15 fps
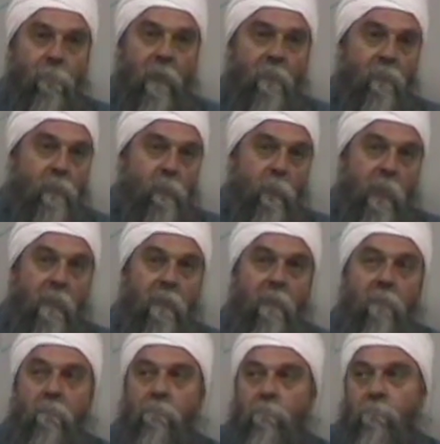if it's
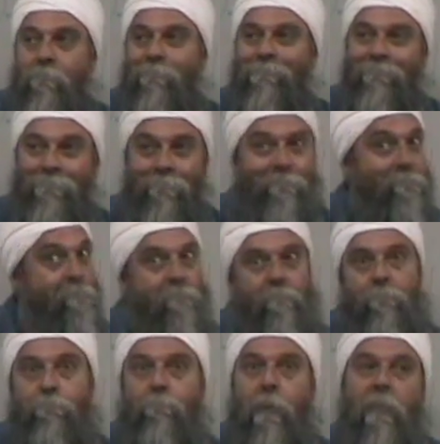windy,
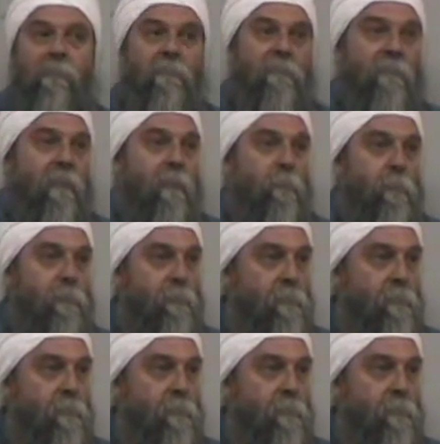ballast up,